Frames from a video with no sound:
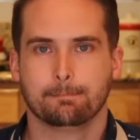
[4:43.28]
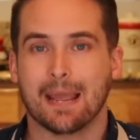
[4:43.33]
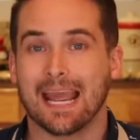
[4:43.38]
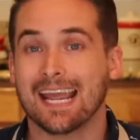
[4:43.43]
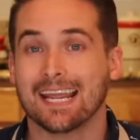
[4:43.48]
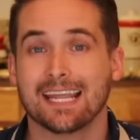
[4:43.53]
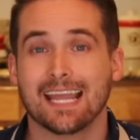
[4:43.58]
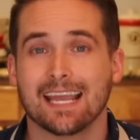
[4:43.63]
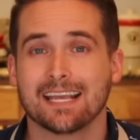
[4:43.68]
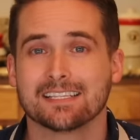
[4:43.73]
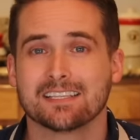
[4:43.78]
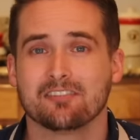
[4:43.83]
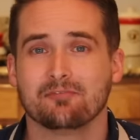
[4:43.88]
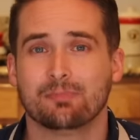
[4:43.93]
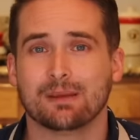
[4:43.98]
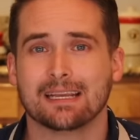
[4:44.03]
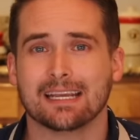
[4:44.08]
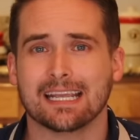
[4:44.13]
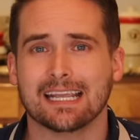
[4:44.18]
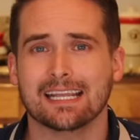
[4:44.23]
Pancakes have
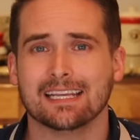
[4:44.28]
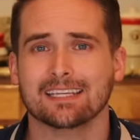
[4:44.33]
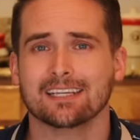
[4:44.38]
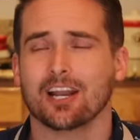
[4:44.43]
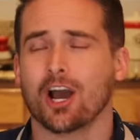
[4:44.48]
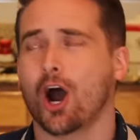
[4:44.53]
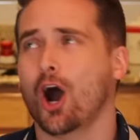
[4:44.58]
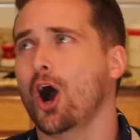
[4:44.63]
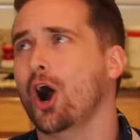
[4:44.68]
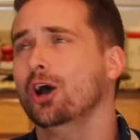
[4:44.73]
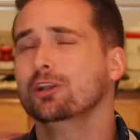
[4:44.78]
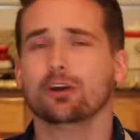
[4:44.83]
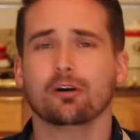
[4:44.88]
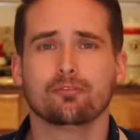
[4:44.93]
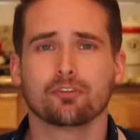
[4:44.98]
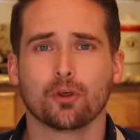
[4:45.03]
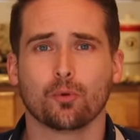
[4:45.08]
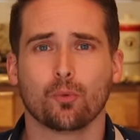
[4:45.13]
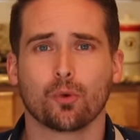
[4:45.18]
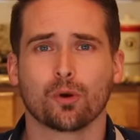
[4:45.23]
been eaten all
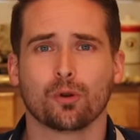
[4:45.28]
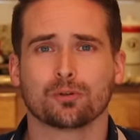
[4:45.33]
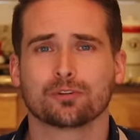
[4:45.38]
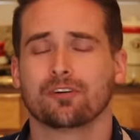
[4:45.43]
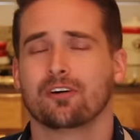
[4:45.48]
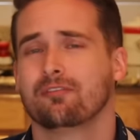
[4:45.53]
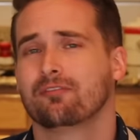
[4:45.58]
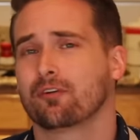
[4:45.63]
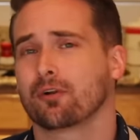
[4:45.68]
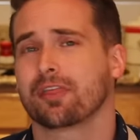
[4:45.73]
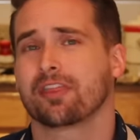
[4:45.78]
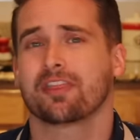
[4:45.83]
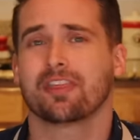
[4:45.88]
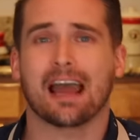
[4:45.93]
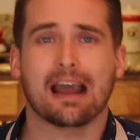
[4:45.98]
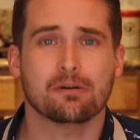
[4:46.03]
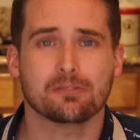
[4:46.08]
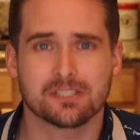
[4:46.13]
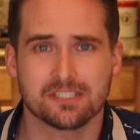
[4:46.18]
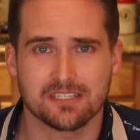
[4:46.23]
over the world for
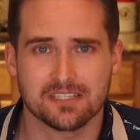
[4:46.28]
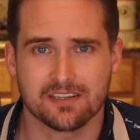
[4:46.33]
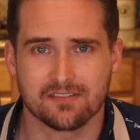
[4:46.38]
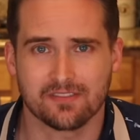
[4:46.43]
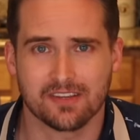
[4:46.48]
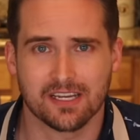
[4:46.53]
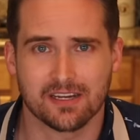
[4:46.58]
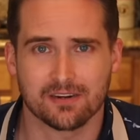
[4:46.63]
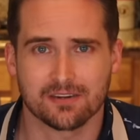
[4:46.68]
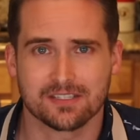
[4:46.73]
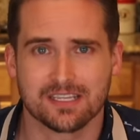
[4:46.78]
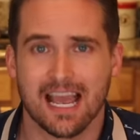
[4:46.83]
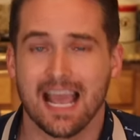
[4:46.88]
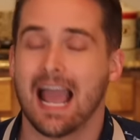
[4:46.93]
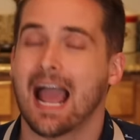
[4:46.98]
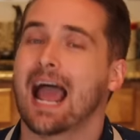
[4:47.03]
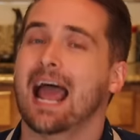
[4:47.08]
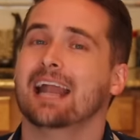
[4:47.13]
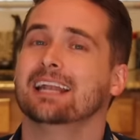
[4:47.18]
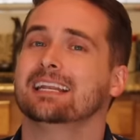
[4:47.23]
thousands of years
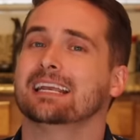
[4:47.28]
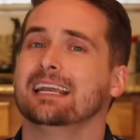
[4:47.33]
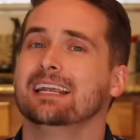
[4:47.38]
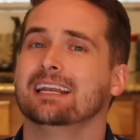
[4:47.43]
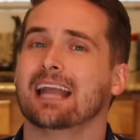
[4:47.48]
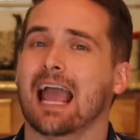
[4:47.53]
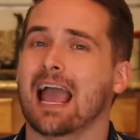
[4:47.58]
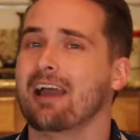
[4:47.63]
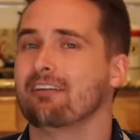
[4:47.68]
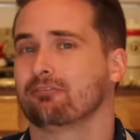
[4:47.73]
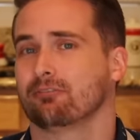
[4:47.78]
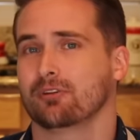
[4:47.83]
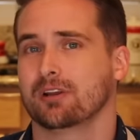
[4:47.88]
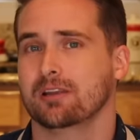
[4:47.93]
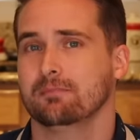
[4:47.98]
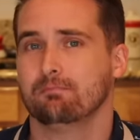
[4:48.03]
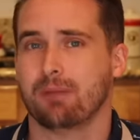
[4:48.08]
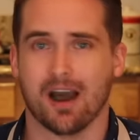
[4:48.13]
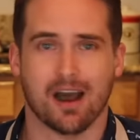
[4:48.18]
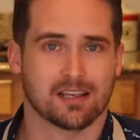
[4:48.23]
and in
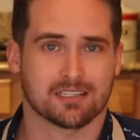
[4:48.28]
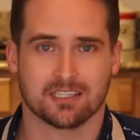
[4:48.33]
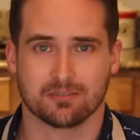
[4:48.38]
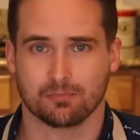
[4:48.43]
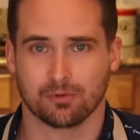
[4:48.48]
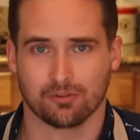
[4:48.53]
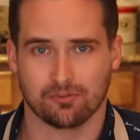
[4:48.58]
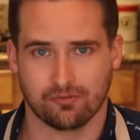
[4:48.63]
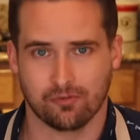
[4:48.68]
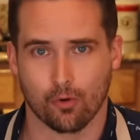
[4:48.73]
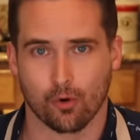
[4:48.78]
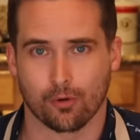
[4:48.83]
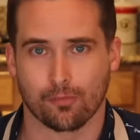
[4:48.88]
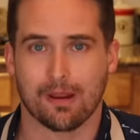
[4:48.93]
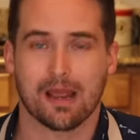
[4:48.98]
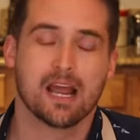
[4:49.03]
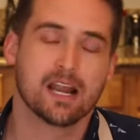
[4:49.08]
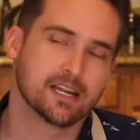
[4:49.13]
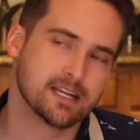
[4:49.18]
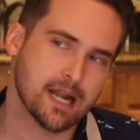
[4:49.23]
every possible
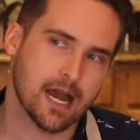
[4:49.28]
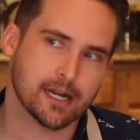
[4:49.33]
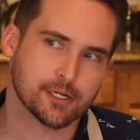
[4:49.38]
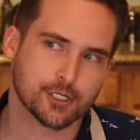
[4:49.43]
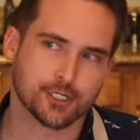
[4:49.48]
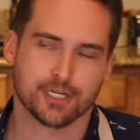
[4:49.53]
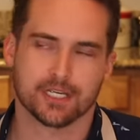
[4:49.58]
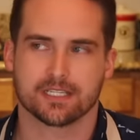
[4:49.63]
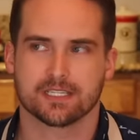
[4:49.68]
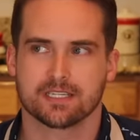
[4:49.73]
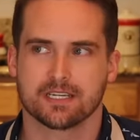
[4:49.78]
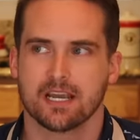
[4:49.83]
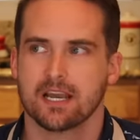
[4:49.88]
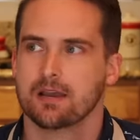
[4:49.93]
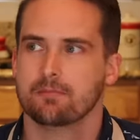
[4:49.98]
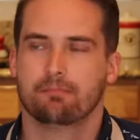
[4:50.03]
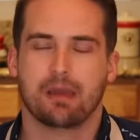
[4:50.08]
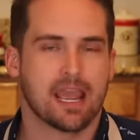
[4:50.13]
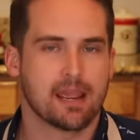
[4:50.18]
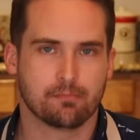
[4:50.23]
form, not just
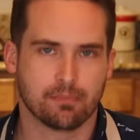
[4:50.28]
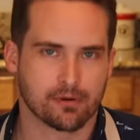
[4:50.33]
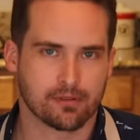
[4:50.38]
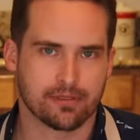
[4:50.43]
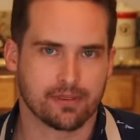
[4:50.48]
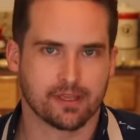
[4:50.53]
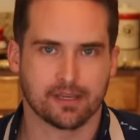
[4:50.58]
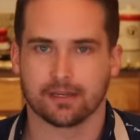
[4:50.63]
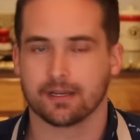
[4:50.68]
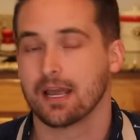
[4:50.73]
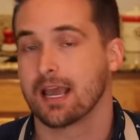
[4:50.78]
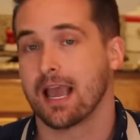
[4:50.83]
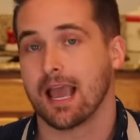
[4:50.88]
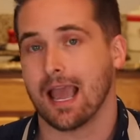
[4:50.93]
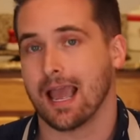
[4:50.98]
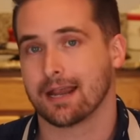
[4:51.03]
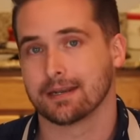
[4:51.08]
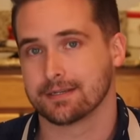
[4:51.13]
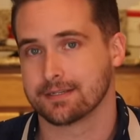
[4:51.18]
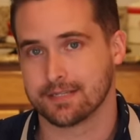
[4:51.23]
paper thin
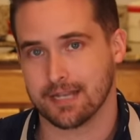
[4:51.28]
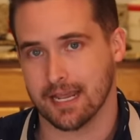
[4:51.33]
and